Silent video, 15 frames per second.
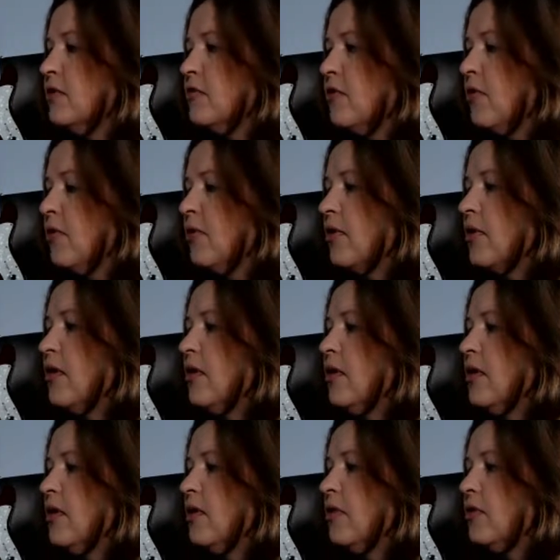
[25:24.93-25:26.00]

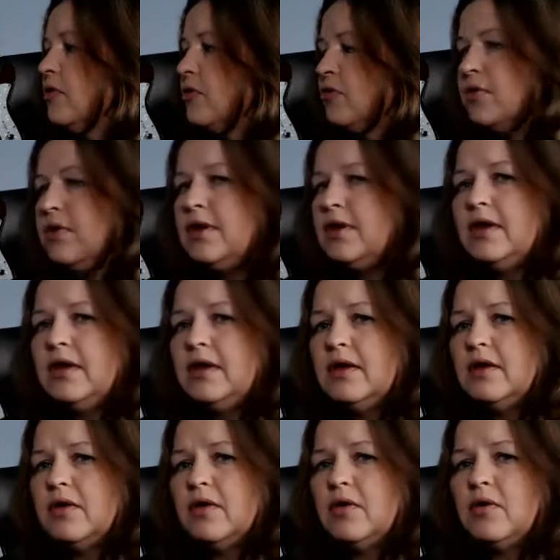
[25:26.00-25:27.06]
4.
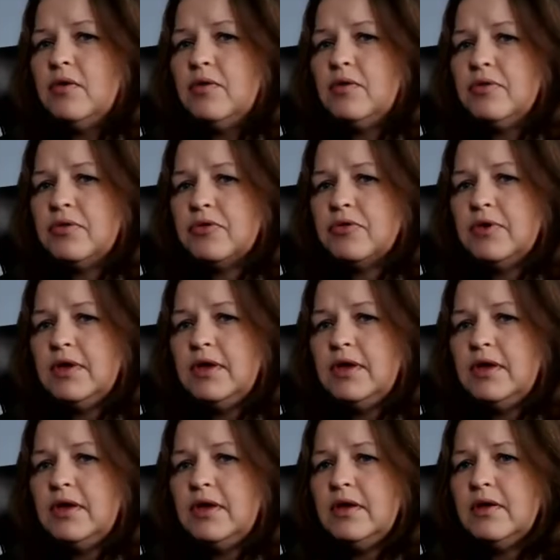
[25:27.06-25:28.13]
3, 0, 3,
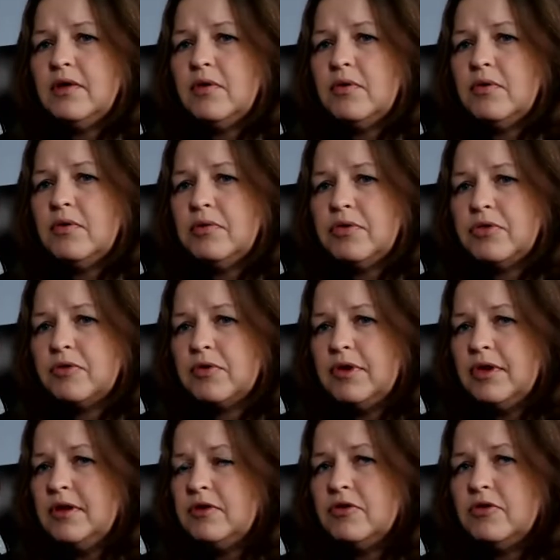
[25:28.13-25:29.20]
0,
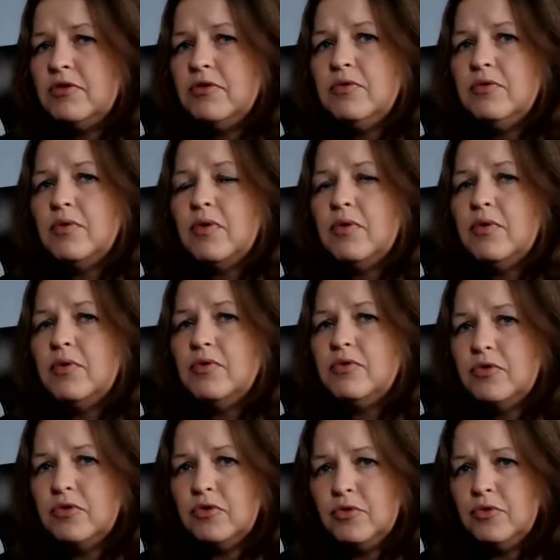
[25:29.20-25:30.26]
3, 2, 0,
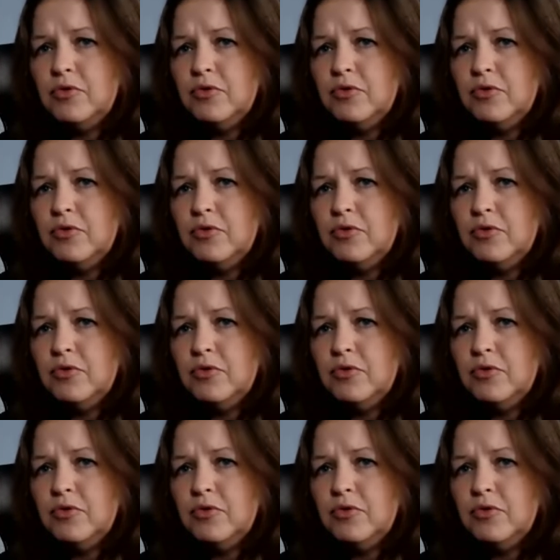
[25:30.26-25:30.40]
2.